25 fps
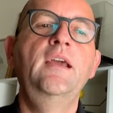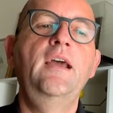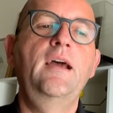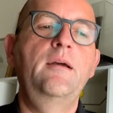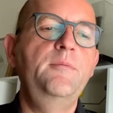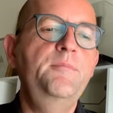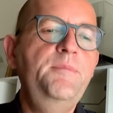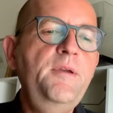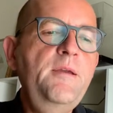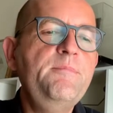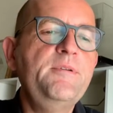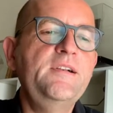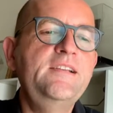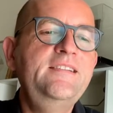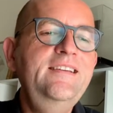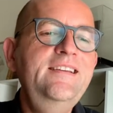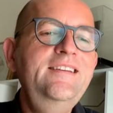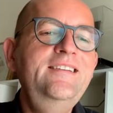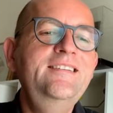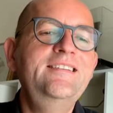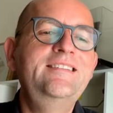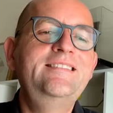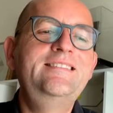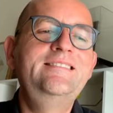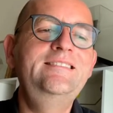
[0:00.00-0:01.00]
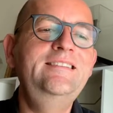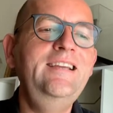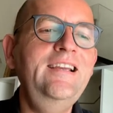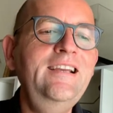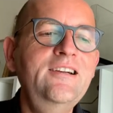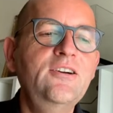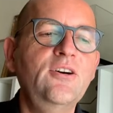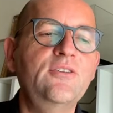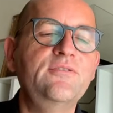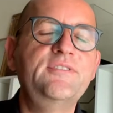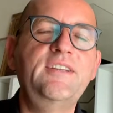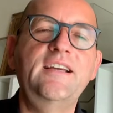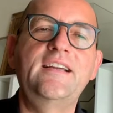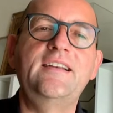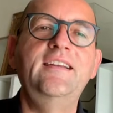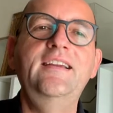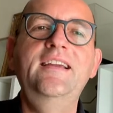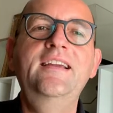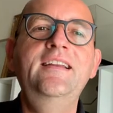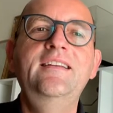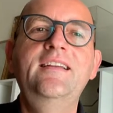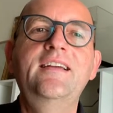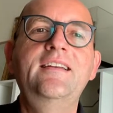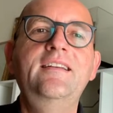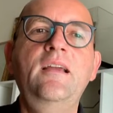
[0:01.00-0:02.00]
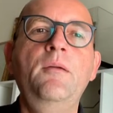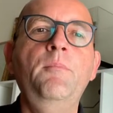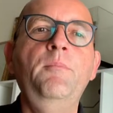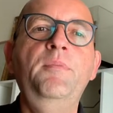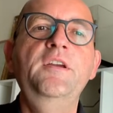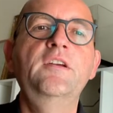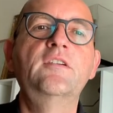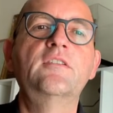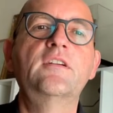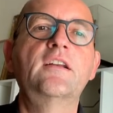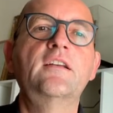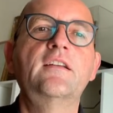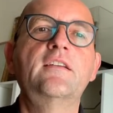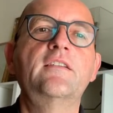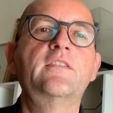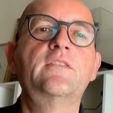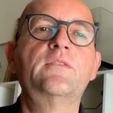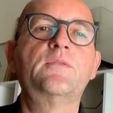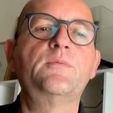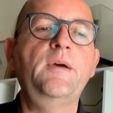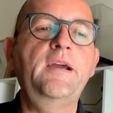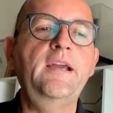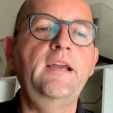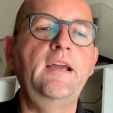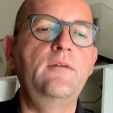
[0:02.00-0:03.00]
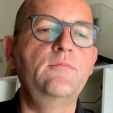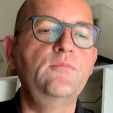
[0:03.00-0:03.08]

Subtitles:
I mean, people didn't think of that in that imperialist way.